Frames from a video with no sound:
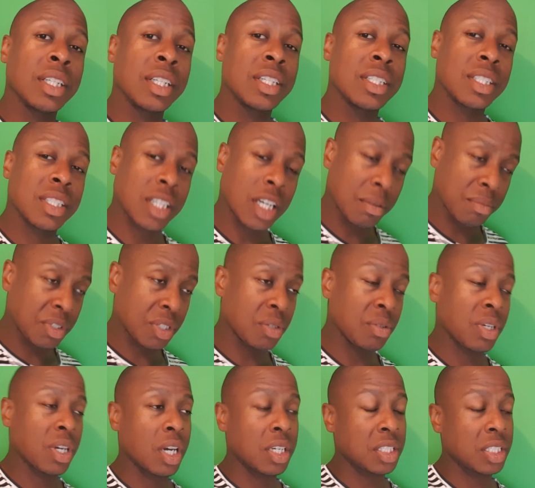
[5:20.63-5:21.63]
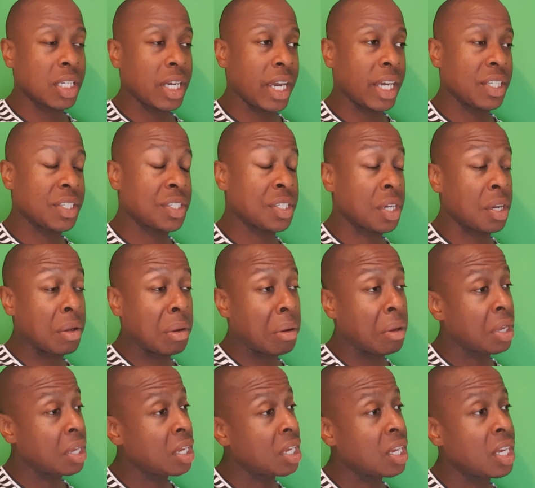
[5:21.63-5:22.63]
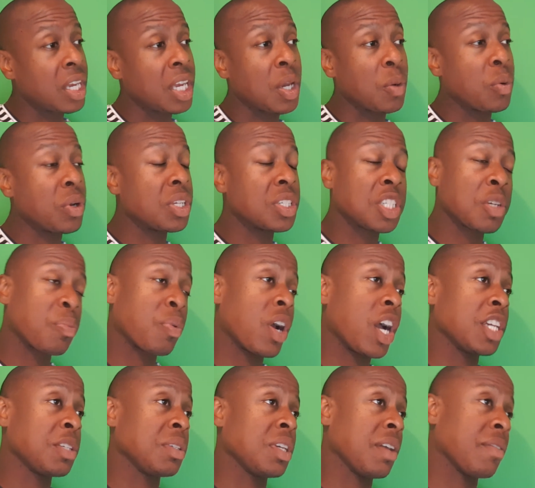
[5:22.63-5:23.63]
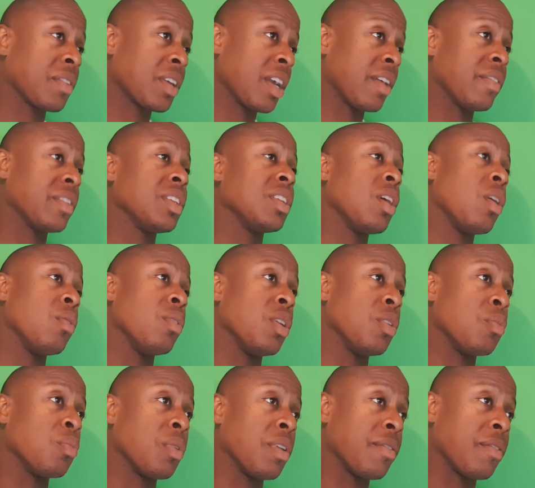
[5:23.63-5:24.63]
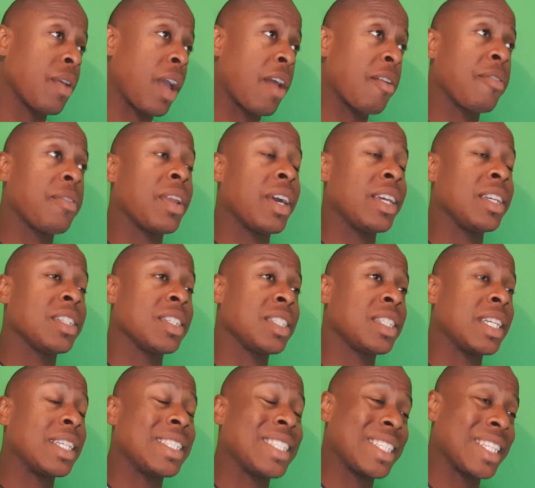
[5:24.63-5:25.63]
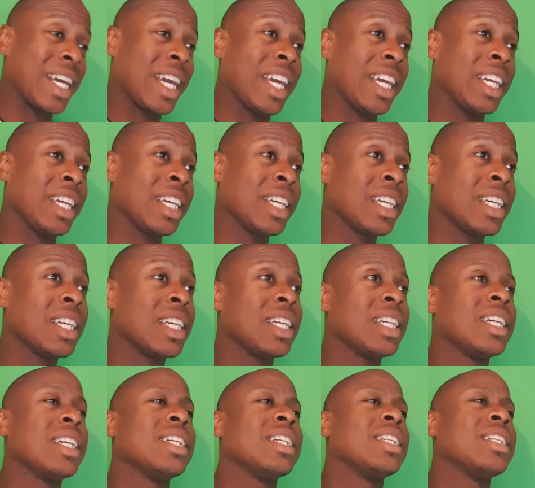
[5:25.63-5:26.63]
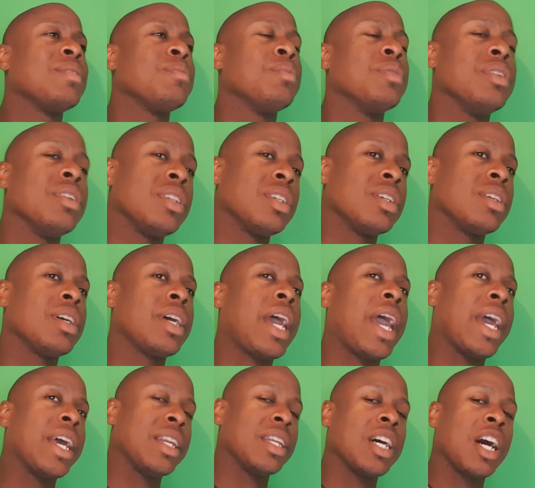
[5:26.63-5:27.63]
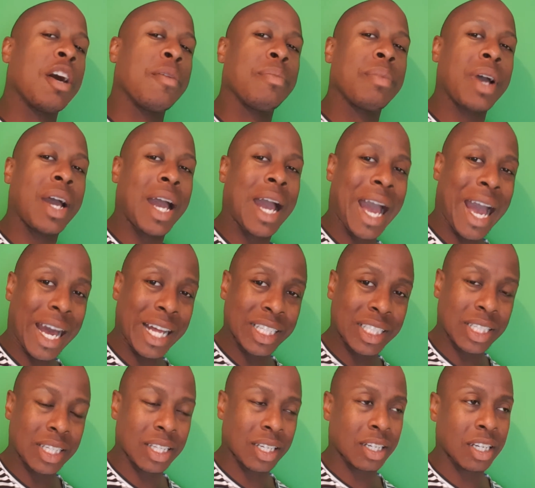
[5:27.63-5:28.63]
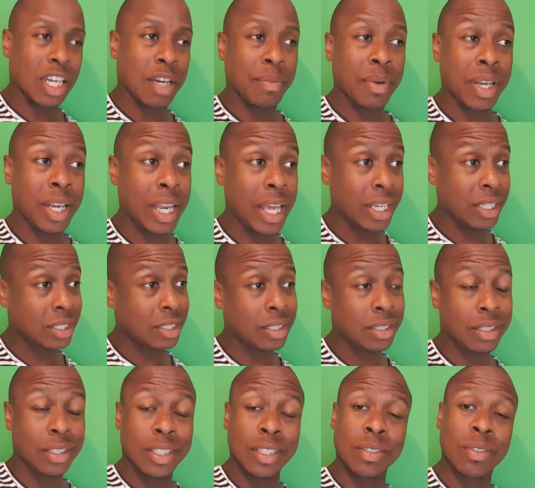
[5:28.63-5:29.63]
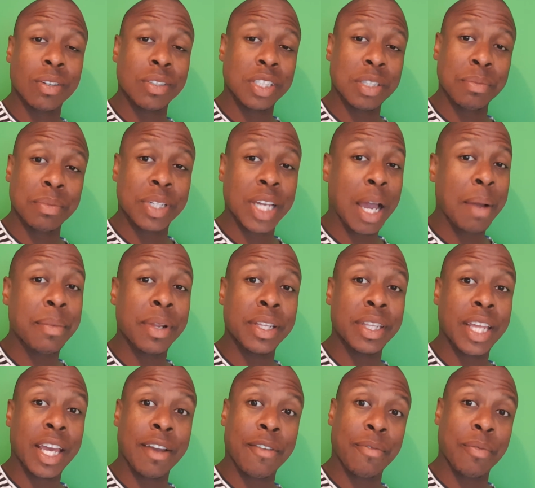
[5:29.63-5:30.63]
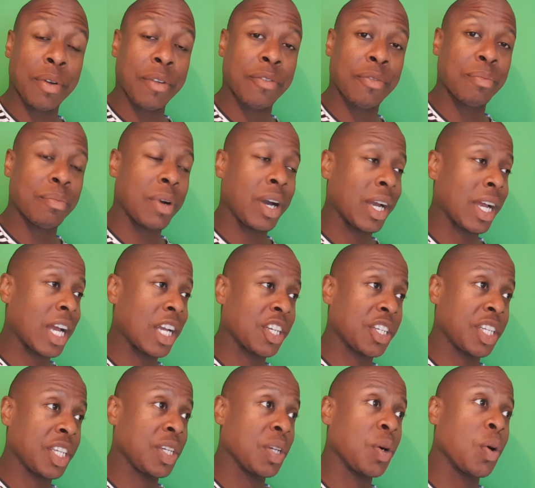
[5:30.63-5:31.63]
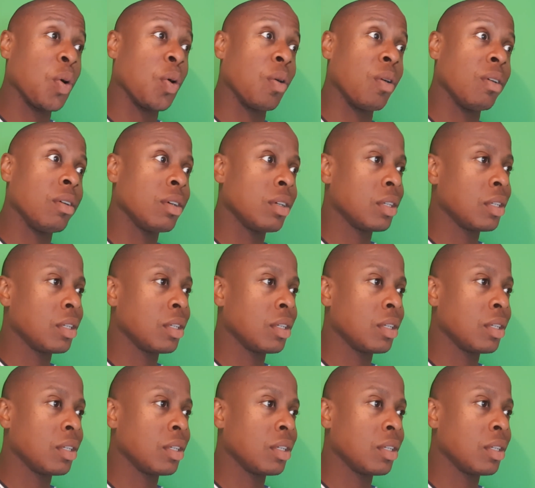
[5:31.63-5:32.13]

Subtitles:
to come to Newcastle United. So it wouldn't surprise me if Kevin Nolan, with everything that he just said today, would end up at the club, unless he's got some gambling debt with Mike Ashley, or